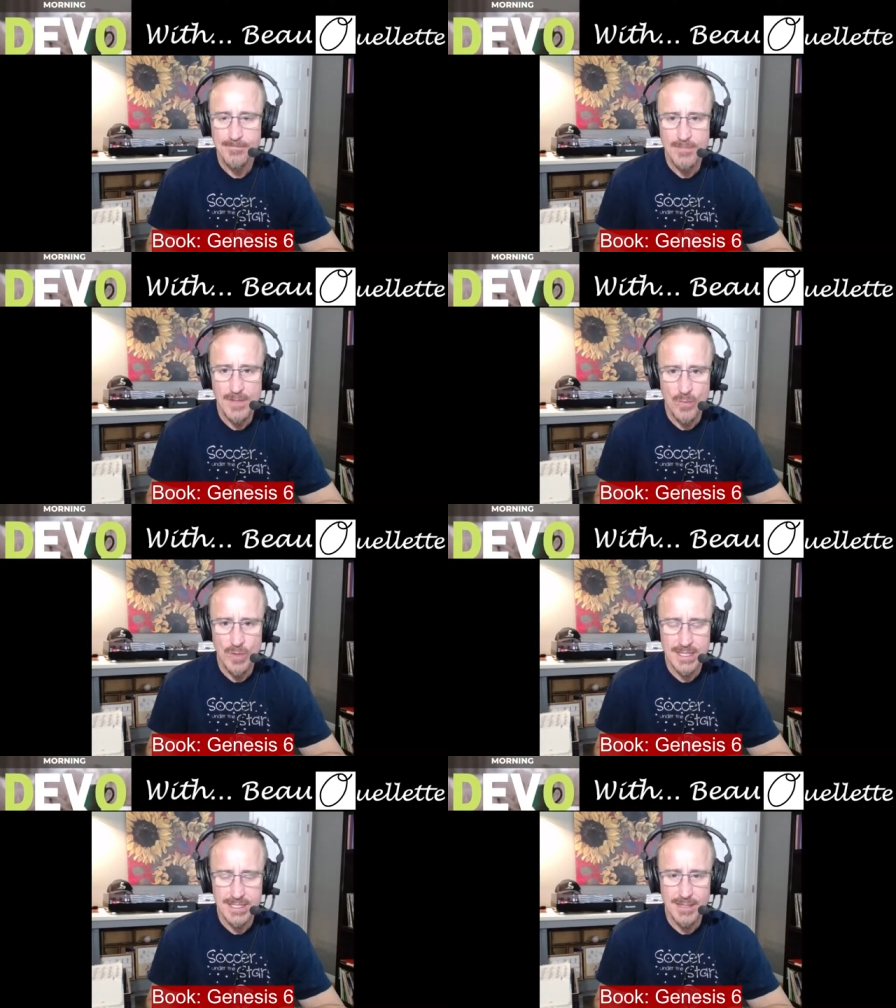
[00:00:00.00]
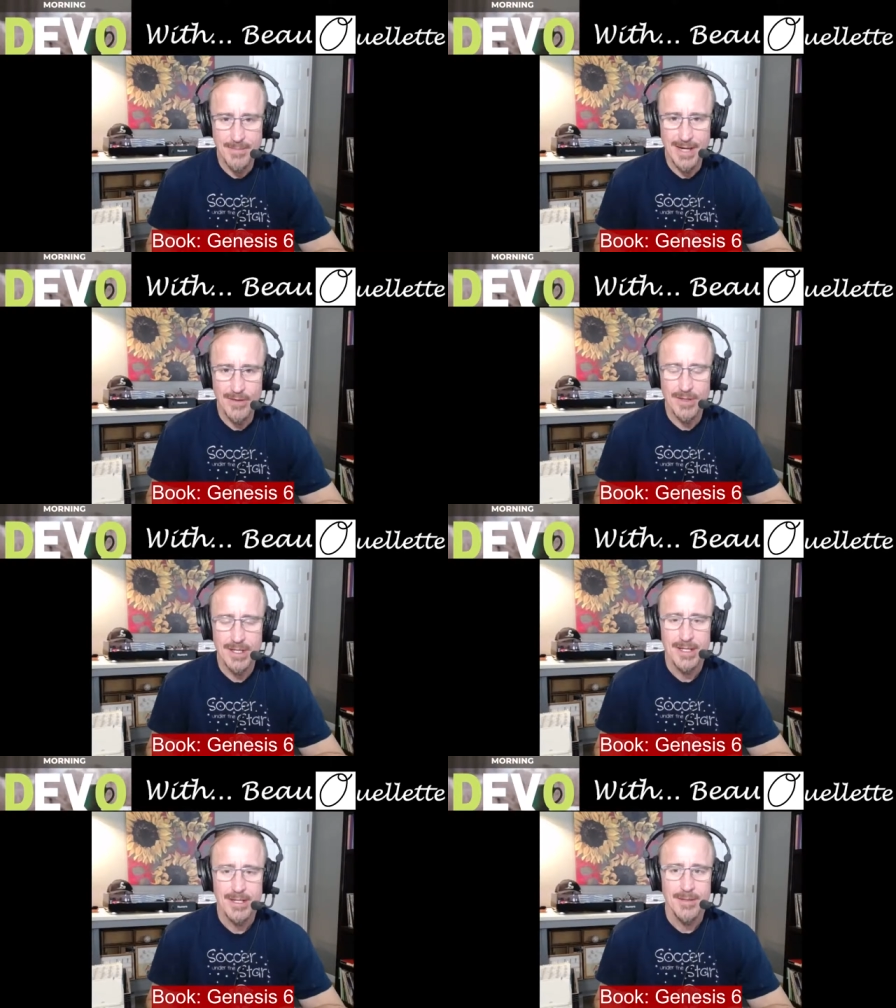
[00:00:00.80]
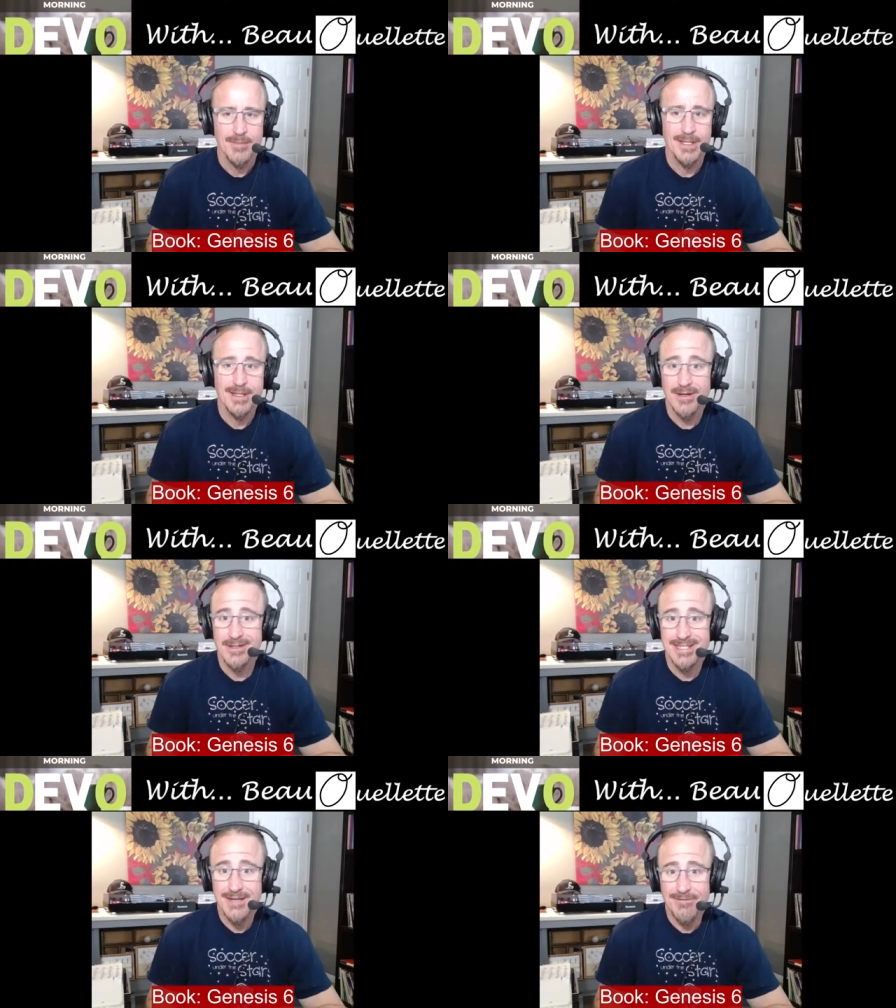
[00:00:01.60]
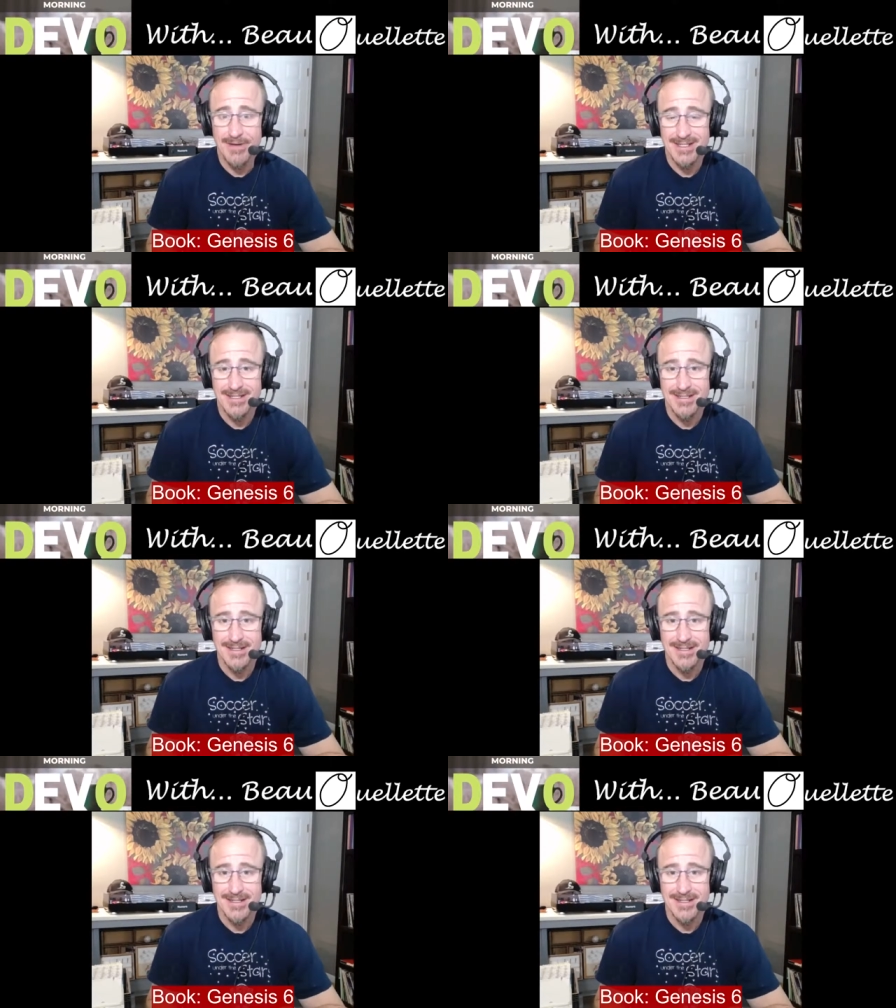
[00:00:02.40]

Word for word: and what it's about. But they're different.